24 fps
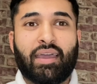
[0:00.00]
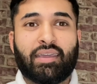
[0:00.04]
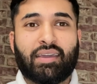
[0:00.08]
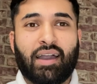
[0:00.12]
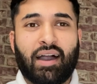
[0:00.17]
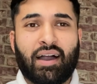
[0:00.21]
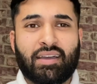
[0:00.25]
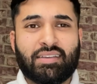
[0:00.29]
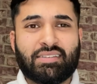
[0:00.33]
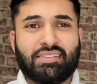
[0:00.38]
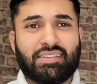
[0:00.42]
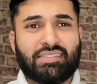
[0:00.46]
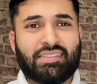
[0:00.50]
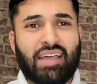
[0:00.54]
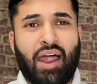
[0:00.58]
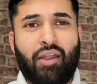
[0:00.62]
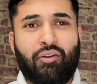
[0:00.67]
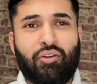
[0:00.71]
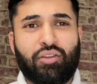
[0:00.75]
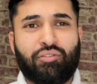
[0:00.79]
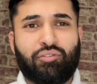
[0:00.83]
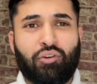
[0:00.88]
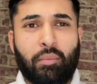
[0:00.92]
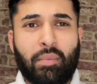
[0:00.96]
guys, it's
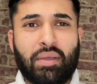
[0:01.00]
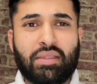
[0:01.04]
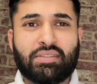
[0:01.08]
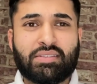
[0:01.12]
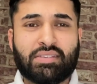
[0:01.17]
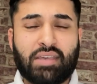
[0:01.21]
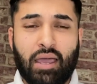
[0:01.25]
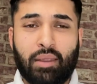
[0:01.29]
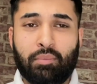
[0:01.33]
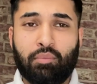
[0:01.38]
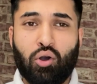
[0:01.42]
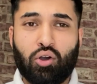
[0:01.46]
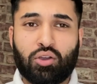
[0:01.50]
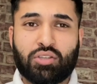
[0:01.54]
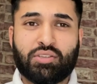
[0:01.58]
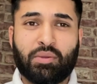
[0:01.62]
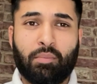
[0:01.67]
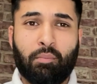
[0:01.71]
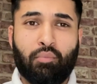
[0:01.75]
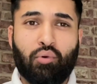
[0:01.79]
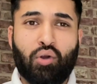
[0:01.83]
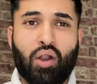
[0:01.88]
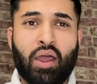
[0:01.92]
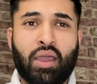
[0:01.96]
Harry from Inside
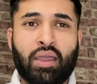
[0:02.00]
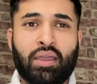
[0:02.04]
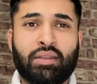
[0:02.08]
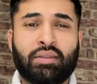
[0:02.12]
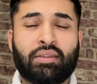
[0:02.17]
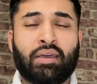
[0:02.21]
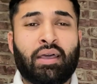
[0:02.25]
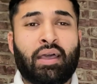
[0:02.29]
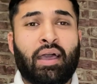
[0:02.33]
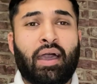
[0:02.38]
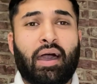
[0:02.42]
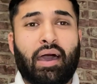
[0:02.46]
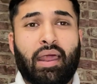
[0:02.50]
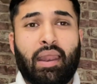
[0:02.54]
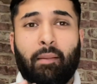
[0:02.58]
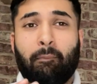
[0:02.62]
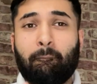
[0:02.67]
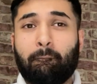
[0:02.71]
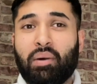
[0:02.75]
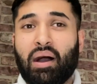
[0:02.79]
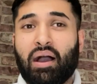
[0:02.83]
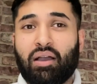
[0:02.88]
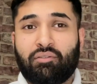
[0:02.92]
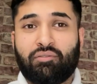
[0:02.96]
Boxing Brain and I'm
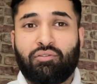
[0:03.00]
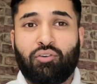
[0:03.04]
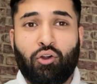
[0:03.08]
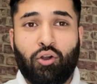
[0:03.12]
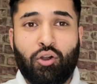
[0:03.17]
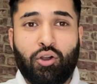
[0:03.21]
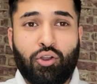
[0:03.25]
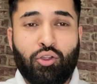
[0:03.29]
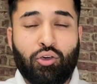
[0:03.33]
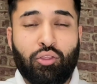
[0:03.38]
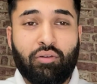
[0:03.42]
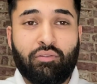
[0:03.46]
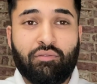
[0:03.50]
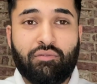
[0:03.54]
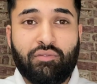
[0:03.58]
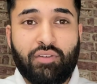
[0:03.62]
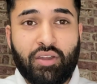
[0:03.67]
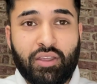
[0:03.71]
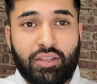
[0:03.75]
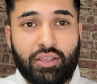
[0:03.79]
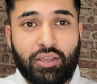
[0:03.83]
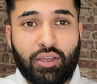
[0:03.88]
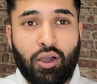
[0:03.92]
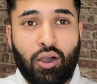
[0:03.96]
back for another
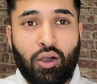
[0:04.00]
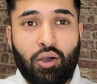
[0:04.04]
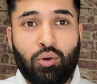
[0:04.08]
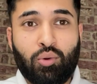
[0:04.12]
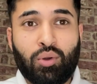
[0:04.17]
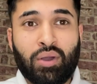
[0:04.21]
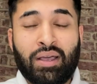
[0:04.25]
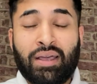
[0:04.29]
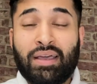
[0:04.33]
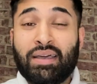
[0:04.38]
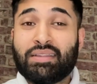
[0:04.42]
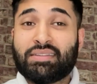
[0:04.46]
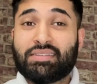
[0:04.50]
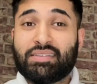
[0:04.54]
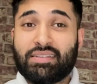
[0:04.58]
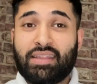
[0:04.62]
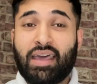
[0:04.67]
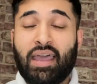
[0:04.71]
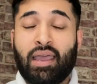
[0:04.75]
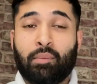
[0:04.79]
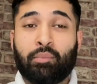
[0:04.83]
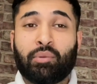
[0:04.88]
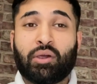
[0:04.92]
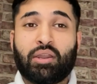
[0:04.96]
video.
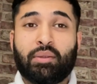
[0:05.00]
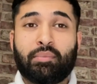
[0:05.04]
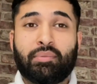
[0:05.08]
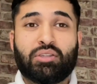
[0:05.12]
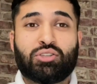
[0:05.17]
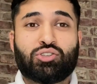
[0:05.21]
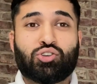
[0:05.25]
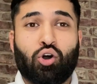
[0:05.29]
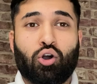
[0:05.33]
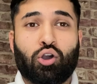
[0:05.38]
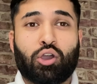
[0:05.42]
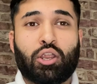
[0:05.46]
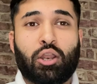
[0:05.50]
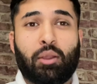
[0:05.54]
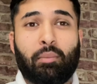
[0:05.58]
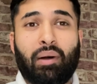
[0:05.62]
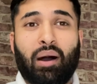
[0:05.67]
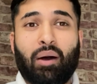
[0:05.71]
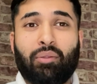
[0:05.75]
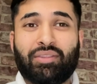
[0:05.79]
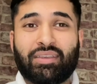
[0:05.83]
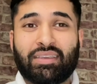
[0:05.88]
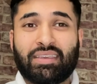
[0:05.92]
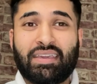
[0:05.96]
Today I'm going to be talking
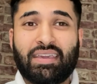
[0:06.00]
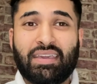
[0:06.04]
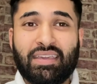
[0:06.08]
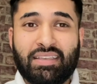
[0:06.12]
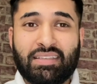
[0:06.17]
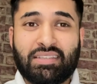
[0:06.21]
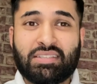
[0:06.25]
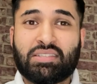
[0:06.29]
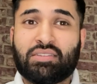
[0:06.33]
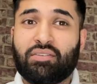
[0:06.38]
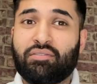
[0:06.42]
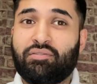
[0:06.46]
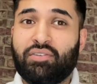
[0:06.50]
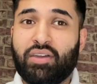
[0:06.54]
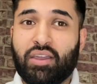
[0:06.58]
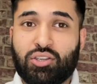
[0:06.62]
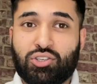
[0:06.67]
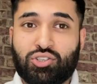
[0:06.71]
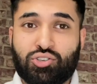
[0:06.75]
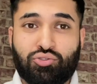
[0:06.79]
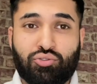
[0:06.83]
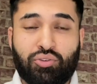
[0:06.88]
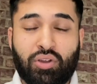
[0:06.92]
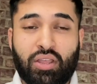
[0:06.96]
about the keys to
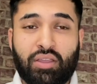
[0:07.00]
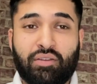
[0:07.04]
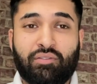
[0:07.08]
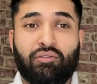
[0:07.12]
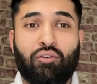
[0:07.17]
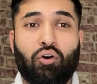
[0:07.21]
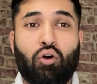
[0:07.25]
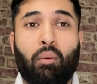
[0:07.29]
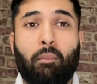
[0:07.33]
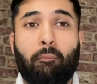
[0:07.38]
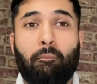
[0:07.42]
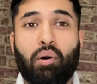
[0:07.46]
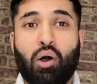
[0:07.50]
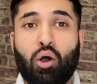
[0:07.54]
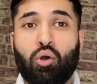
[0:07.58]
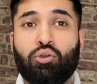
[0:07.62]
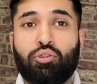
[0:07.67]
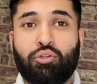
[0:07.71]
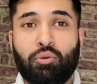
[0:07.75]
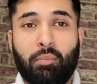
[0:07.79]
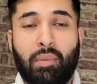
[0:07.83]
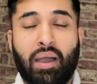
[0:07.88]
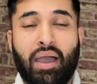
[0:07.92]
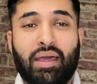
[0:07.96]
victory for
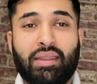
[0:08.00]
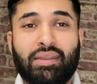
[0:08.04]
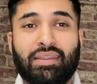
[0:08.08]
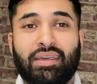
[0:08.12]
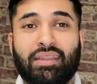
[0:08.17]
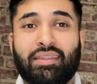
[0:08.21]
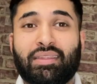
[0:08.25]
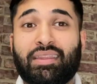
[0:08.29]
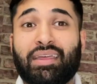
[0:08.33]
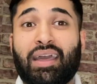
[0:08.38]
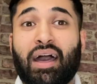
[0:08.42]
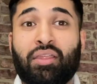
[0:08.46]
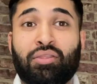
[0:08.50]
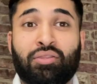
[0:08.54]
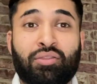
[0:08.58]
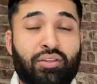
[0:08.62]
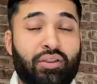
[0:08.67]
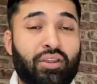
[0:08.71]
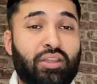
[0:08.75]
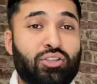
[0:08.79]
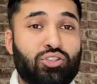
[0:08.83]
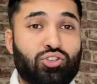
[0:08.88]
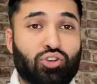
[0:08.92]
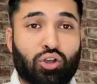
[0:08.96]
both men in the
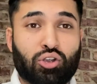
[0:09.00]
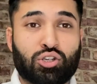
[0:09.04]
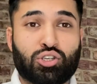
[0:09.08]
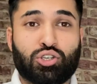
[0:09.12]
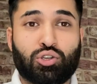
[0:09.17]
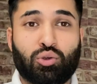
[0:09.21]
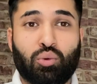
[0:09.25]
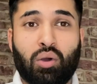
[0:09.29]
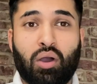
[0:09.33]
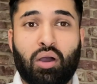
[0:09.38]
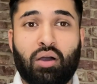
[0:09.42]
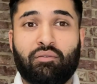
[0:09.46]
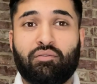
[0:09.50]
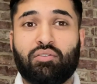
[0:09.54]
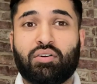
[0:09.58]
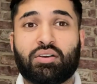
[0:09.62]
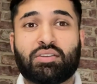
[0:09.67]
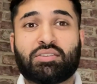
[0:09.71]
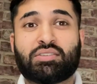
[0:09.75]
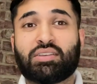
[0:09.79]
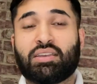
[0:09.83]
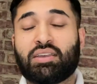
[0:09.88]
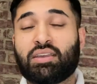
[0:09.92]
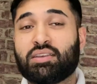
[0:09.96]
Anthony Joshua
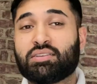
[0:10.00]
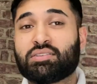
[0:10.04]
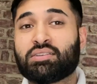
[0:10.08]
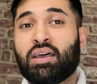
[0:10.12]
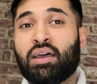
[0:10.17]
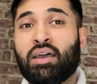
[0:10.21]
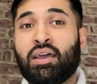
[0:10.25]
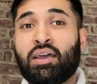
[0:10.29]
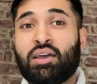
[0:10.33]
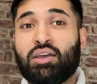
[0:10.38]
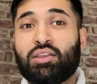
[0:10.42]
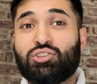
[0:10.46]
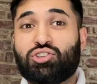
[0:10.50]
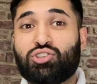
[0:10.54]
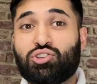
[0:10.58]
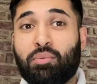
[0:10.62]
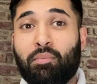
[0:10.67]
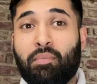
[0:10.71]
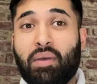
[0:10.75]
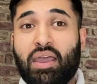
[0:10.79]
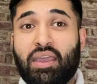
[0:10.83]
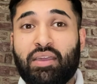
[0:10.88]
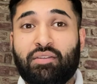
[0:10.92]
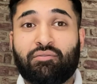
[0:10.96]
versus
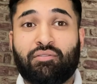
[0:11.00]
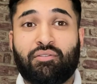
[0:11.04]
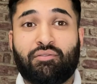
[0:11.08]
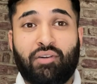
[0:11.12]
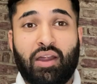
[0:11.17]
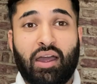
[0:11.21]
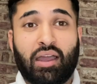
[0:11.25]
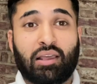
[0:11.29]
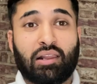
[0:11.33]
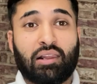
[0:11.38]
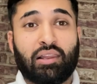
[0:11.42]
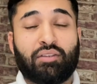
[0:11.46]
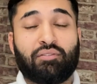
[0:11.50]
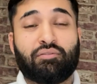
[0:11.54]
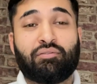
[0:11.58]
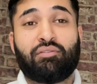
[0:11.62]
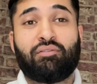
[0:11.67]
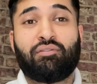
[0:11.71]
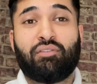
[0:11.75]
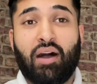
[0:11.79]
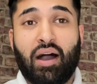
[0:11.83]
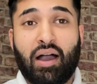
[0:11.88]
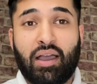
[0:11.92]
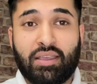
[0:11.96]
Jermaine Franklin
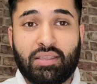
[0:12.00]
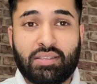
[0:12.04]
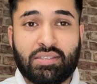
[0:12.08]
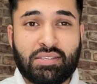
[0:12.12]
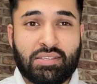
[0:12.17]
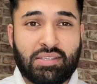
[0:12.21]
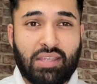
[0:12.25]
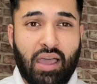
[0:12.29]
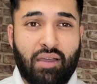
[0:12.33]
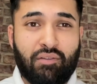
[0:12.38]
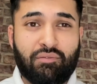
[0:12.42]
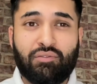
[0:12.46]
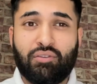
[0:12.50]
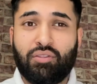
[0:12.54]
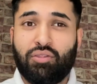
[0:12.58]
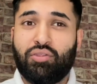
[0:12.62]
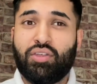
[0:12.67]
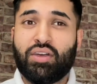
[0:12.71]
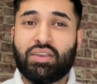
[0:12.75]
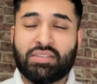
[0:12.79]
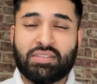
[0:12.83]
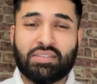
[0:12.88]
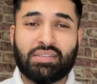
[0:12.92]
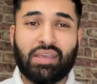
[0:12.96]
fight set for
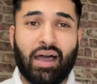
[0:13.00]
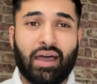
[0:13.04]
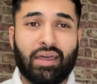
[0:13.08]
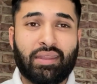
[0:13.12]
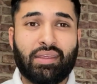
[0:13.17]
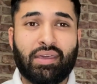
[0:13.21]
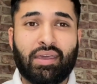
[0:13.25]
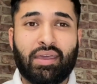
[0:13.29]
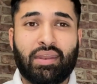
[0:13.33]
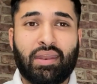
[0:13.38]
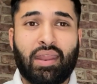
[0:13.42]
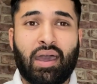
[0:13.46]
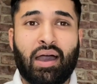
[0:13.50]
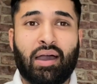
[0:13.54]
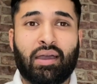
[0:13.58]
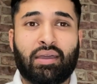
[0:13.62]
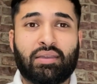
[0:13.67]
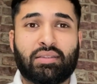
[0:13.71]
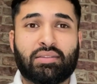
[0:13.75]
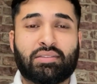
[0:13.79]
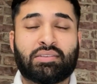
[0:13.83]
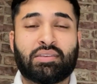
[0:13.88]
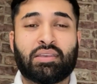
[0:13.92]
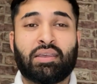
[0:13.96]
this Saturday
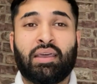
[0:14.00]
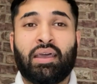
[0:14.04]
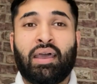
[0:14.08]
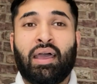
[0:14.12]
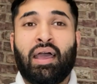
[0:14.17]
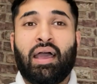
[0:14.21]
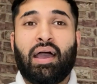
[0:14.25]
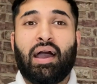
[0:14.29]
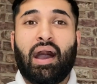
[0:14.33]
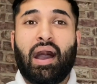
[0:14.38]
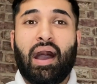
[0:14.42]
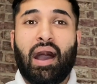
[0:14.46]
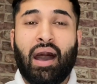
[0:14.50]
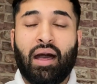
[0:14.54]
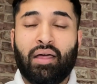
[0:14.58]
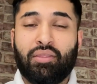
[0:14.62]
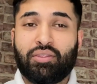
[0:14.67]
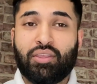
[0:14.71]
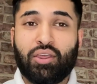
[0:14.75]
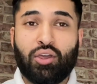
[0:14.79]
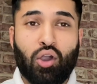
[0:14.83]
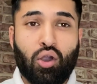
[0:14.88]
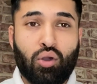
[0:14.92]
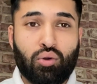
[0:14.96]
night at
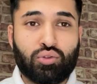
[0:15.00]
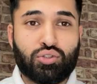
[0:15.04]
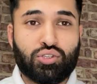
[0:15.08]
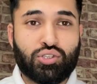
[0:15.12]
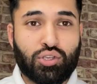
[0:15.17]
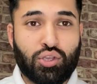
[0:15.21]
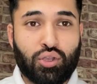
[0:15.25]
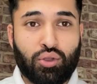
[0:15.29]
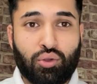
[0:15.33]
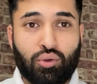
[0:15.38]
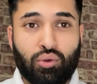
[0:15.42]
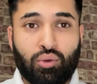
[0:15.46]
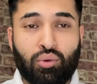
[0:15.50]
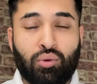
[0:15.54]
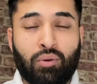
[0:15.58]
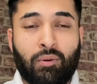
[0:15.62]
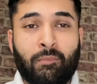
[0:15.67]
the O2